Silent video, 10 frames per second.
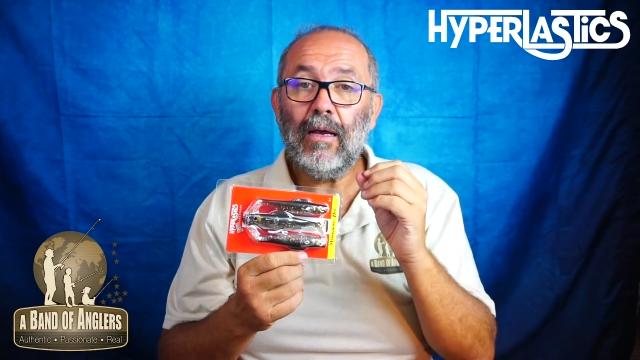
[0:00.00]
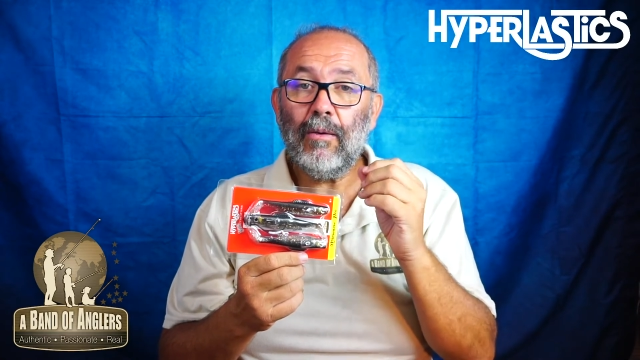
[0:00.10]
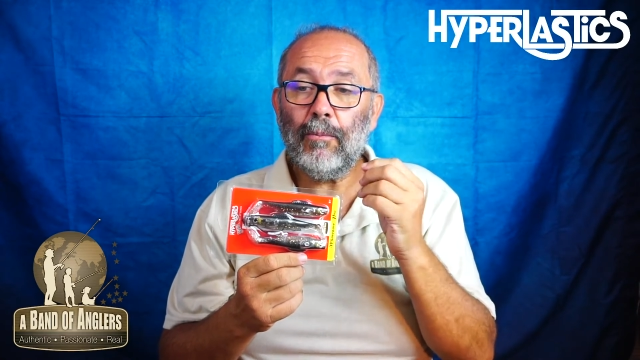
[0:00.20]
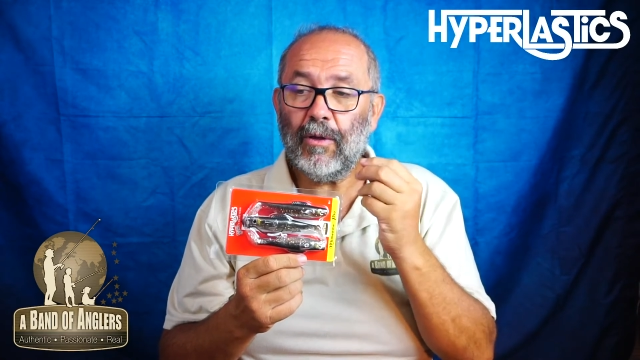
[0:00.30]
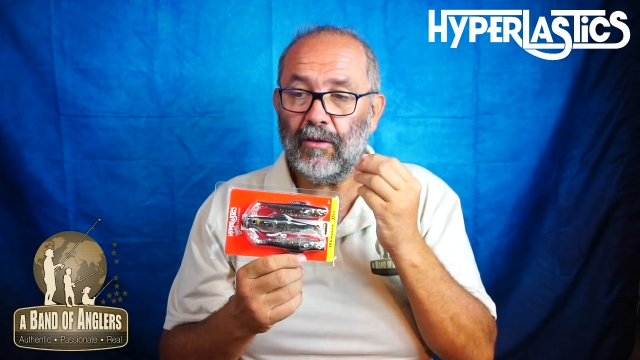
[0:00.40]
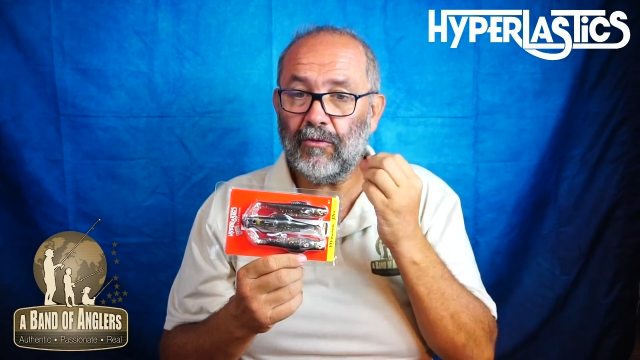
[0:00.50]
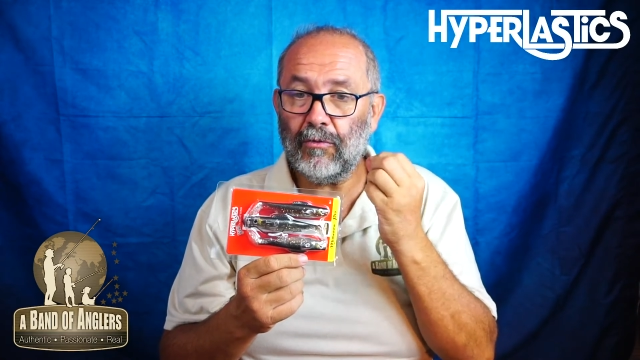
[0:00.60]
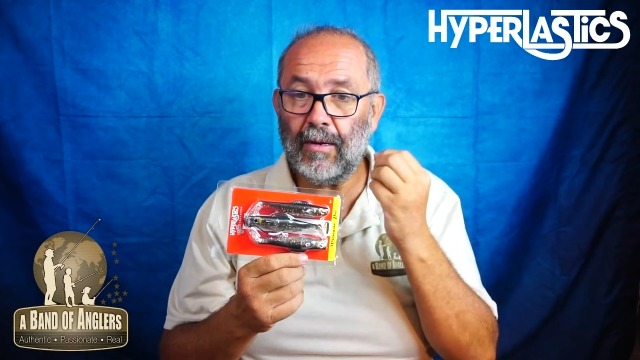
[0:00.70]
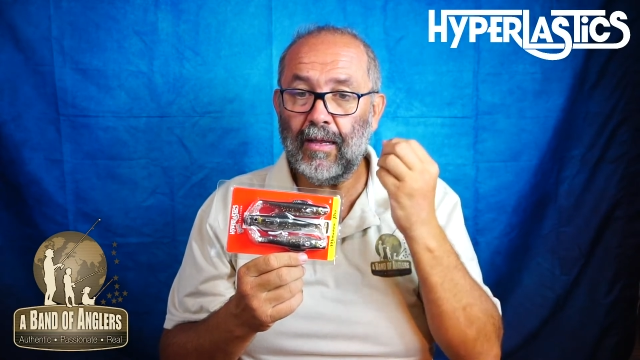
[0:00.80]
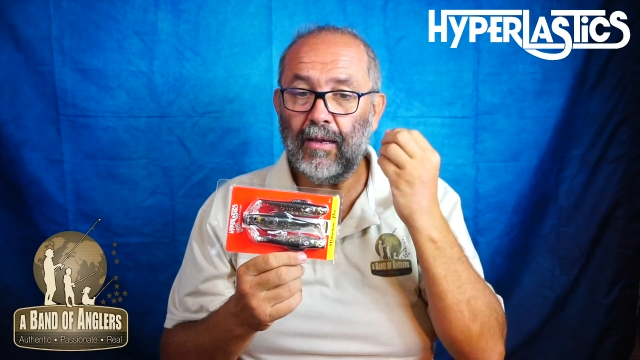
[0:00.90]
but it's
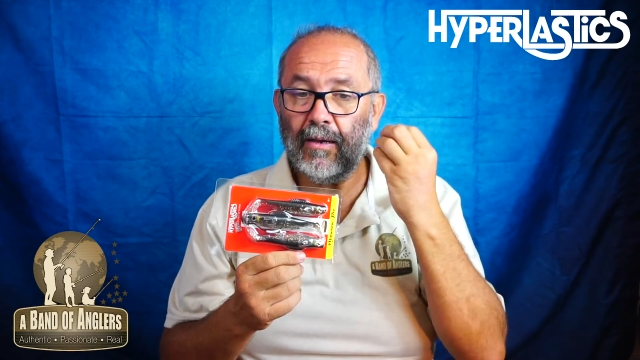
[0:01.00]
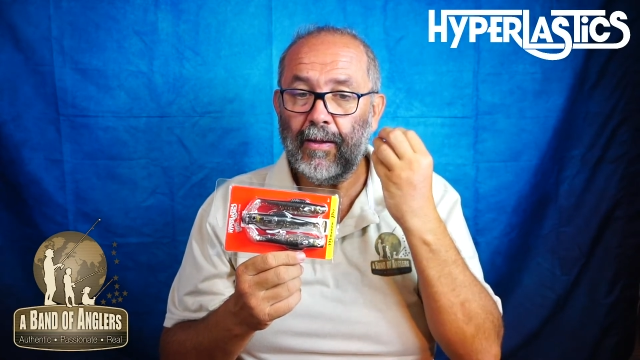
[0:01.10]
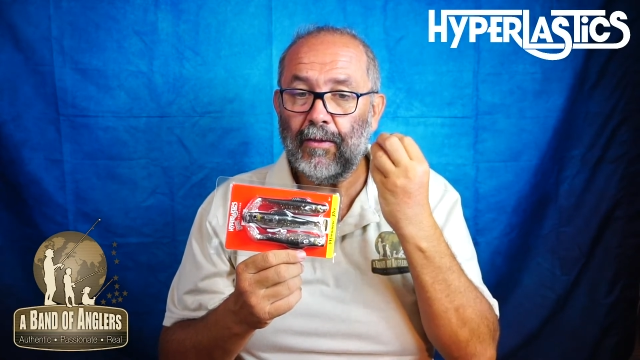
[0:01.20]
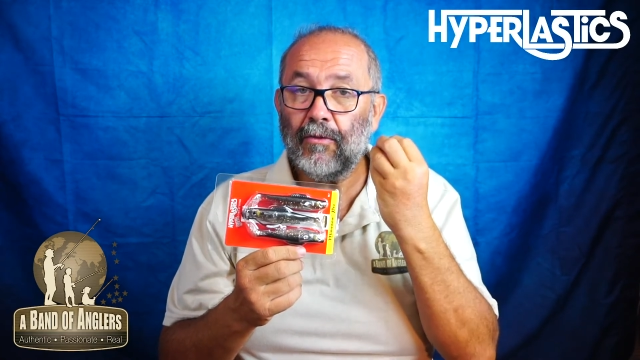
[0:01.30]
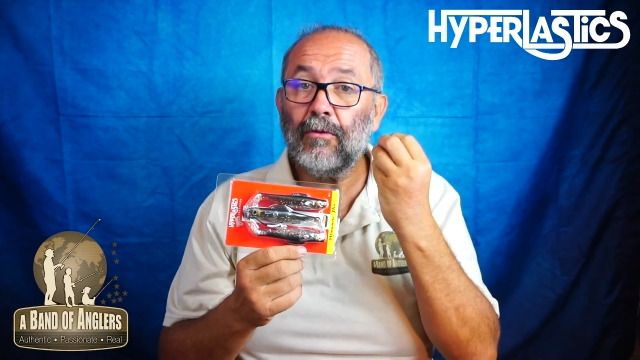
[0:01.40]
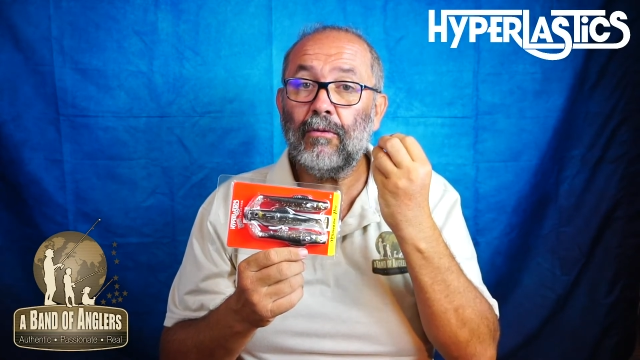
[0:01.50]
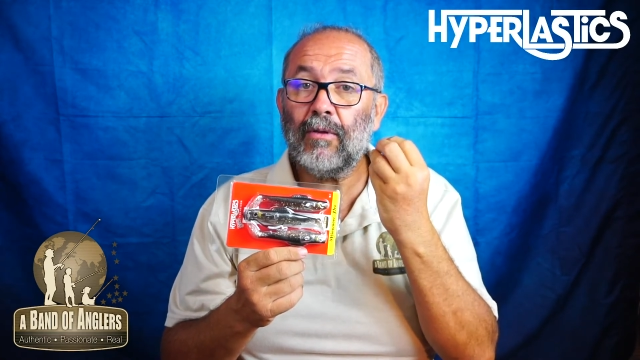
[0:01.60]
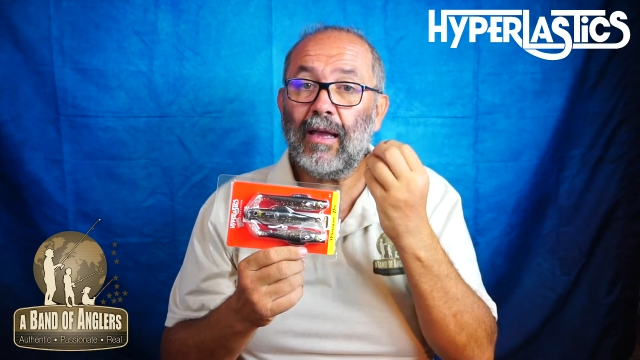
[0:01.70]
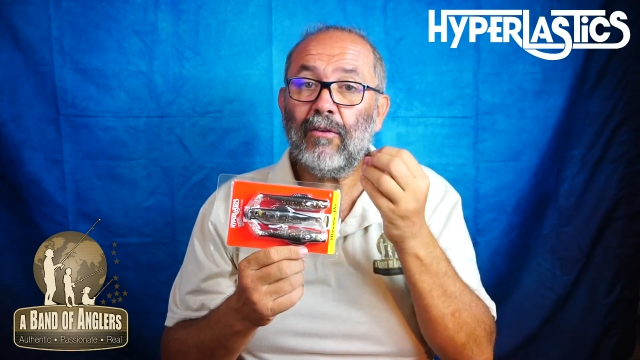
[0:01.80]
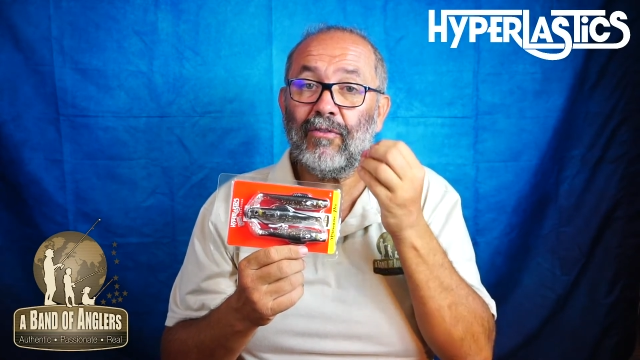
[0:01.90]
really the
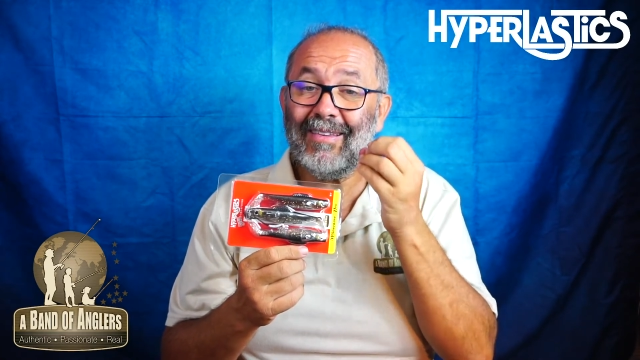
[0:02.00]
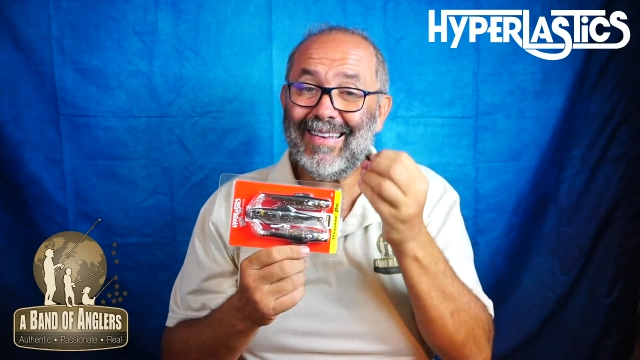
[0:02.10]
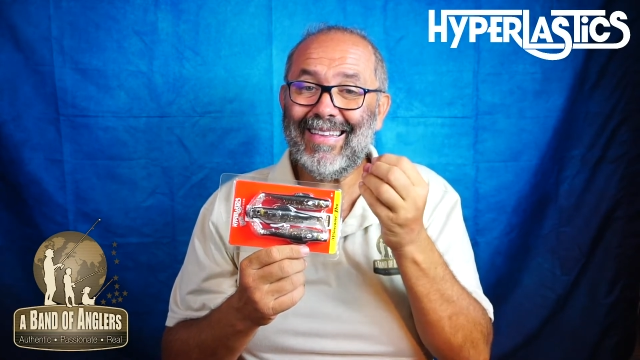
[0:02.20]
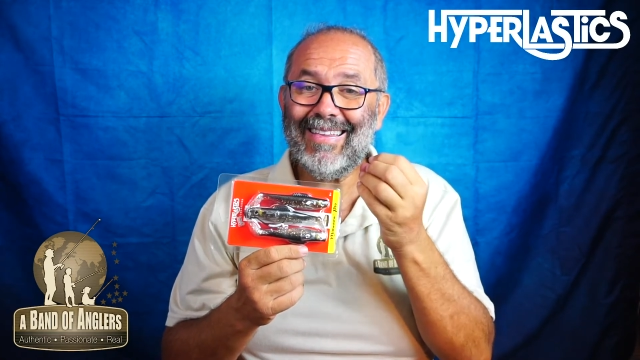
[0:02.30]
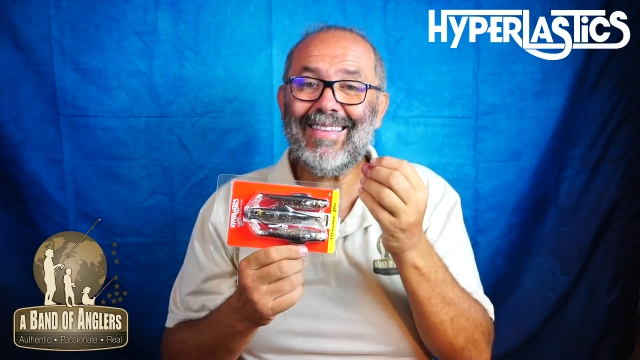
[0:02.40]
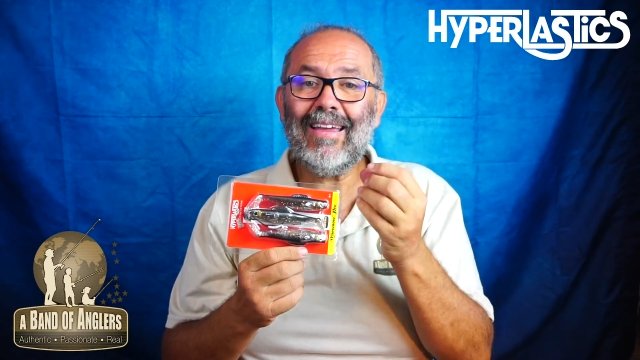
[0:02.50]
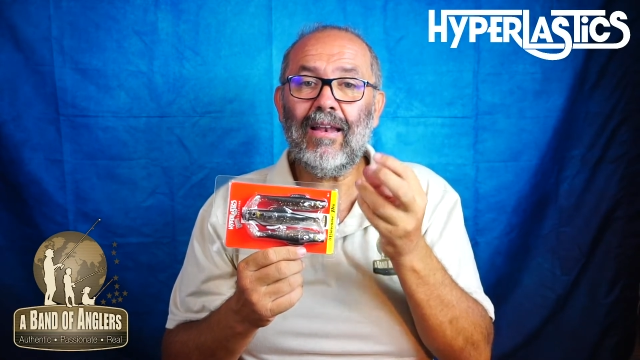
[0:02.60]
kind of teeny detail